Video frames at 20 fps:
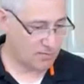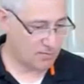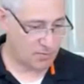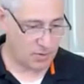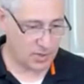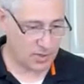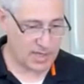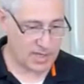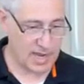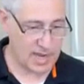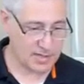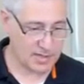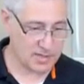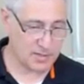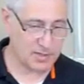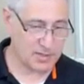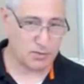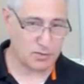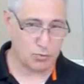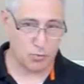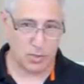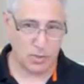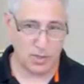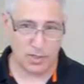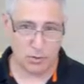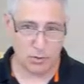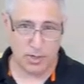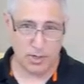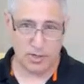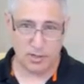for a task that's
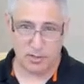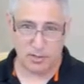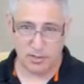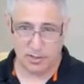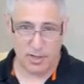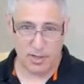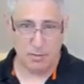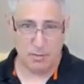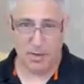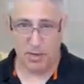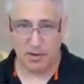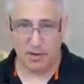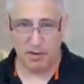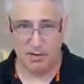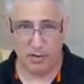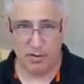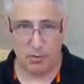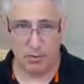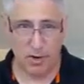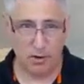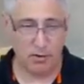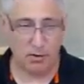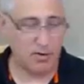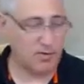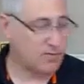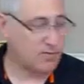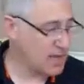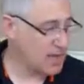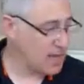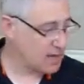really critical coming out of the ground.
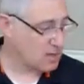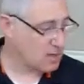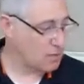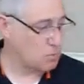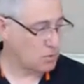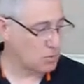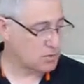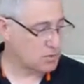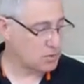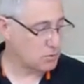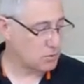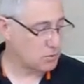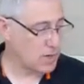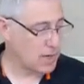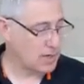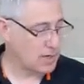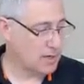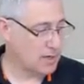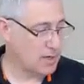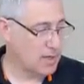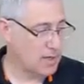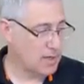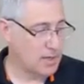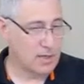If the anchor bolts are right,